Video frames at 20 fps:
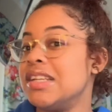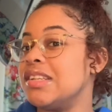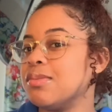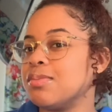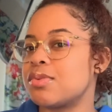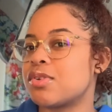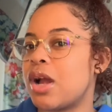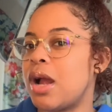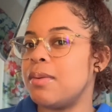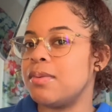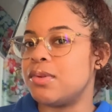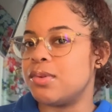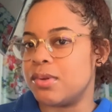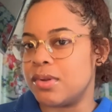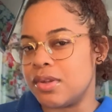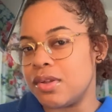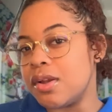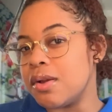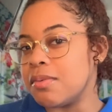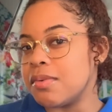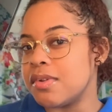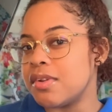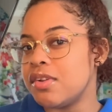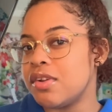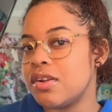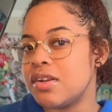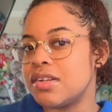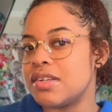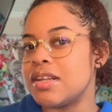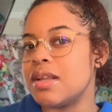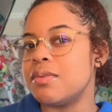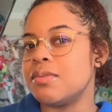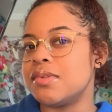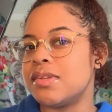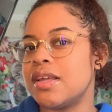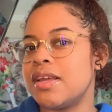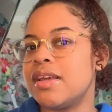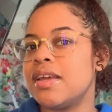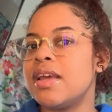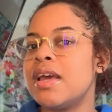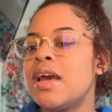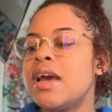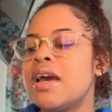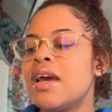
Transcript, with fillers: subscribe to it. You understand what I'm saying?